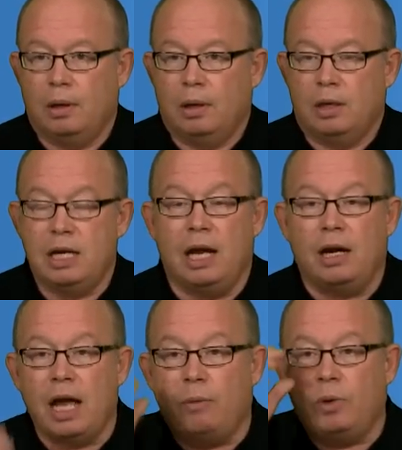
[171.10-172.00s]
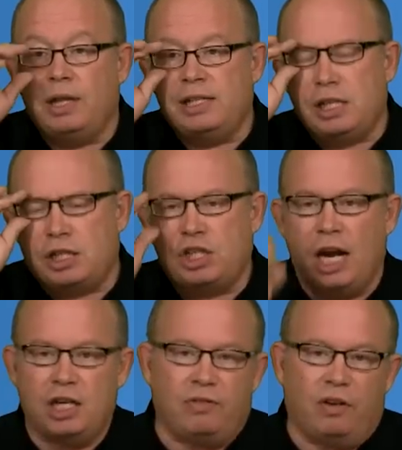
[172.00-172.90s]
The internet, with its
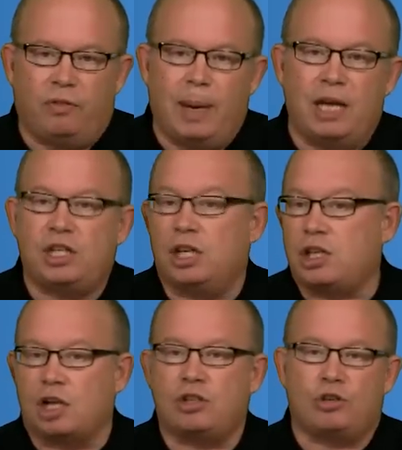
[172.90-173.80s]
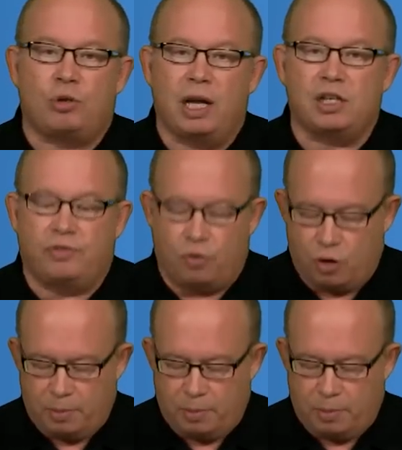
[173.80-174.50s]
exchange of information, has also transformed